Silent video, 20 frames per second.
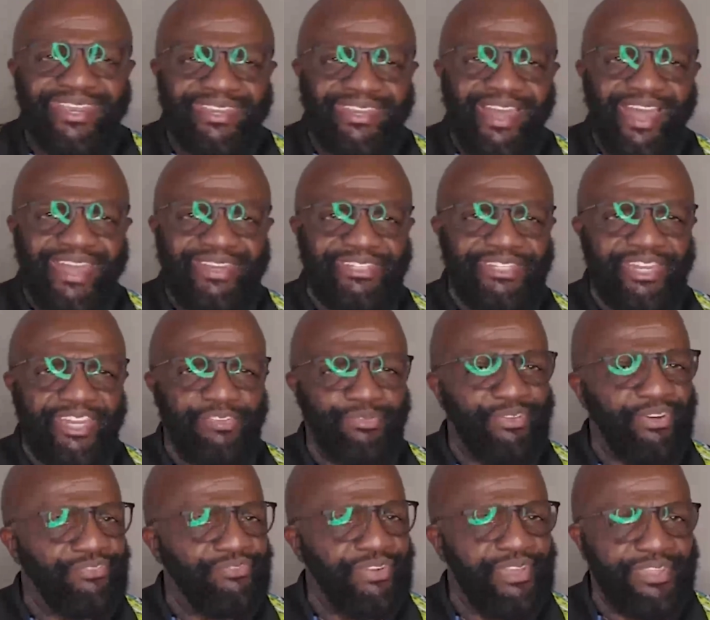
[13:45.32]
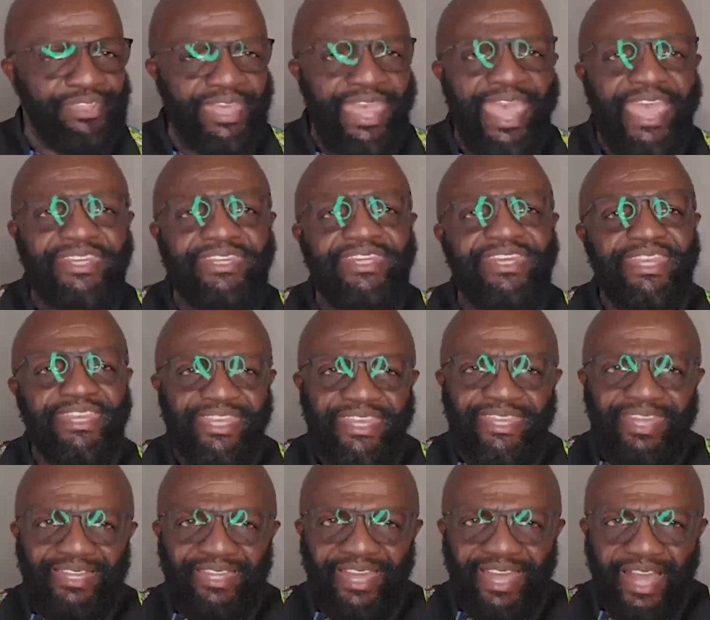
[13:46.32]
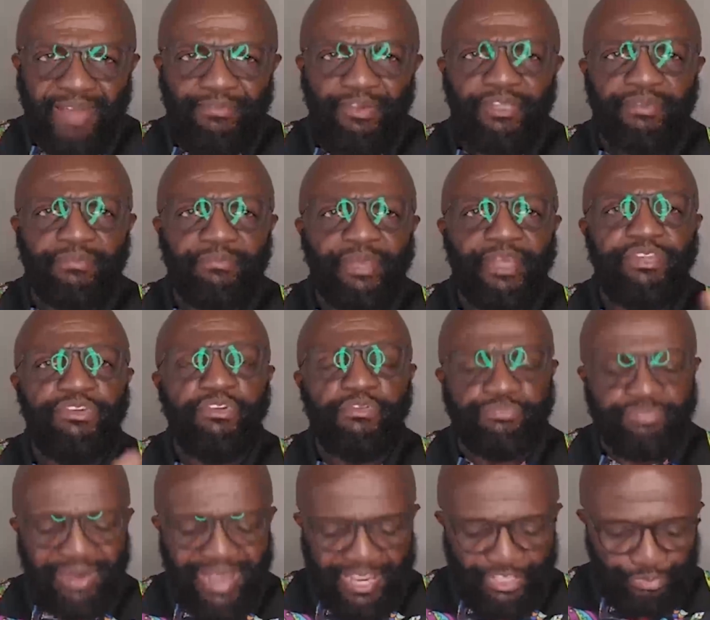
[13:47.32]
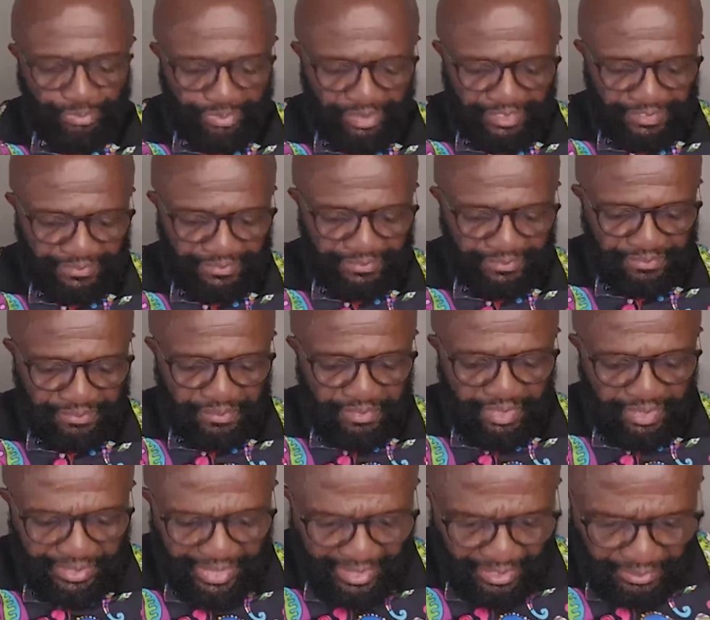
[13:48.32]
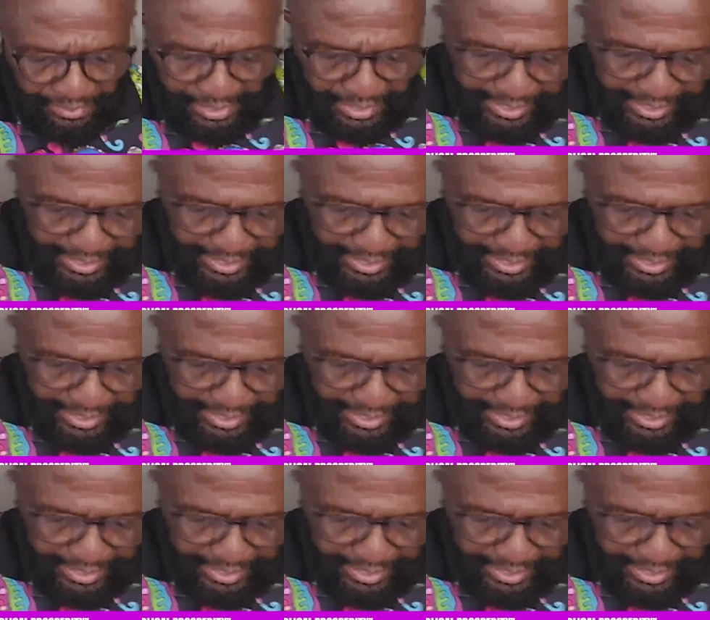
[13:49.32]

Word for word: And God says, well, for that, I'm going to make you prosper. Now,